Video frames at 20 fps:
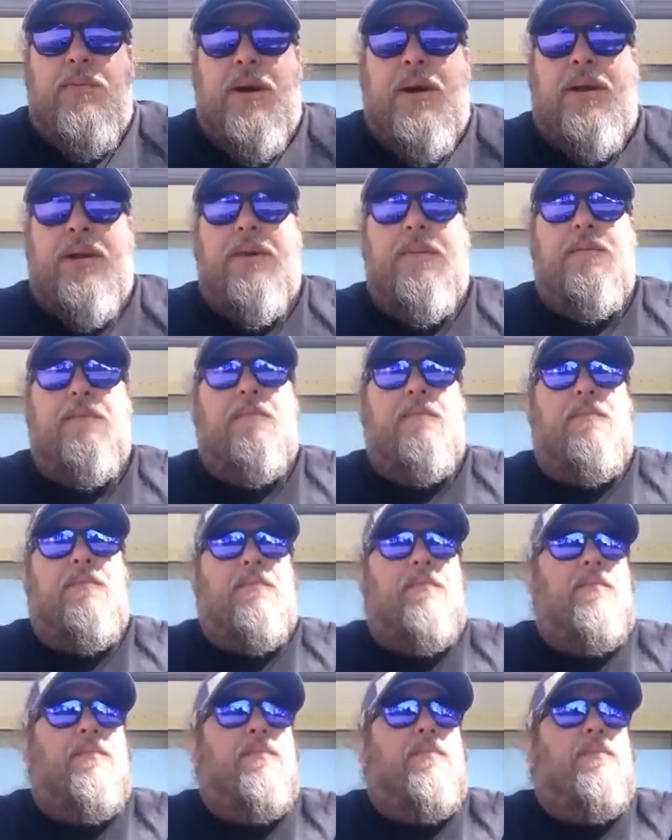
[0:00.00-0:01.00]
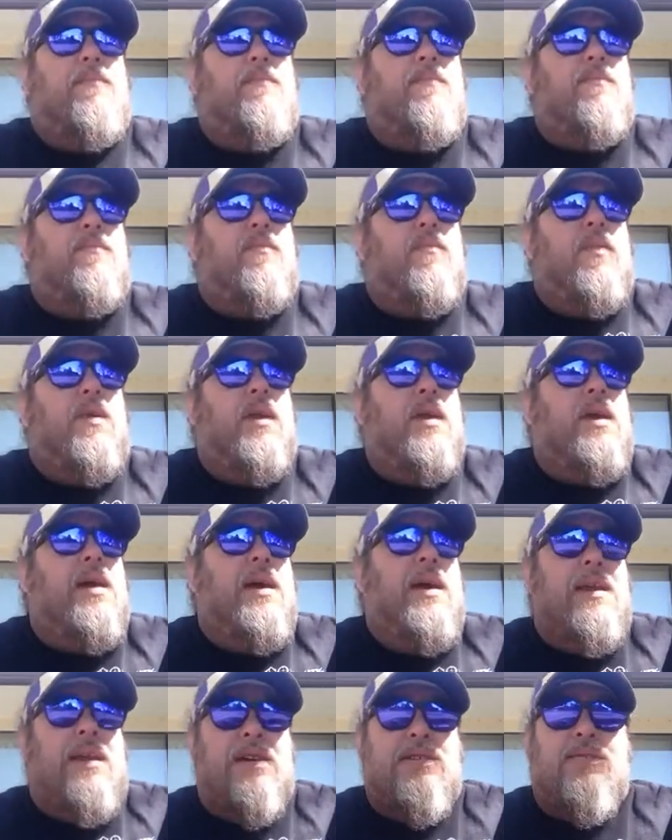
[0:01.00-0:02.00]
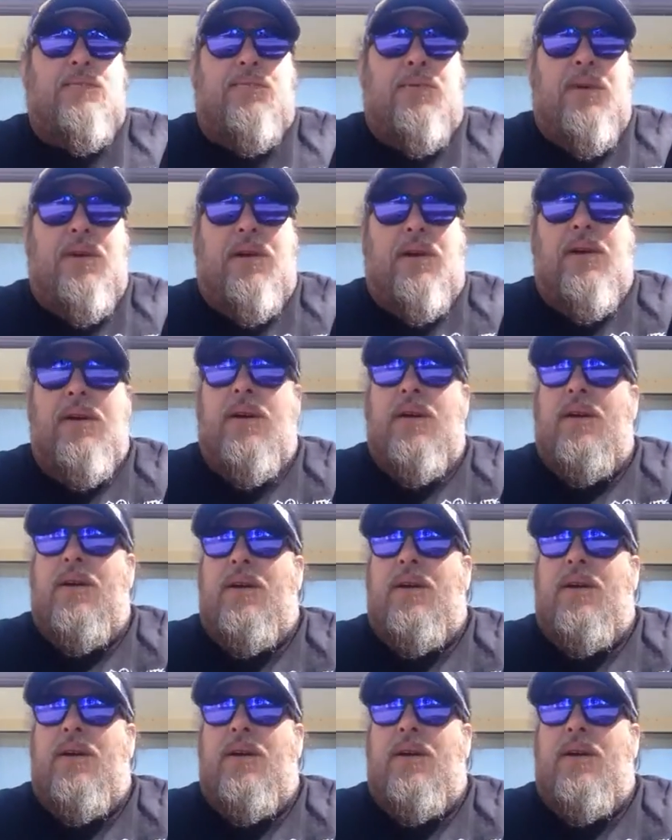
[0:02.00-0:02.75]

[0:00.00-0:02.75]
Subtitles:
about it. That's a pretty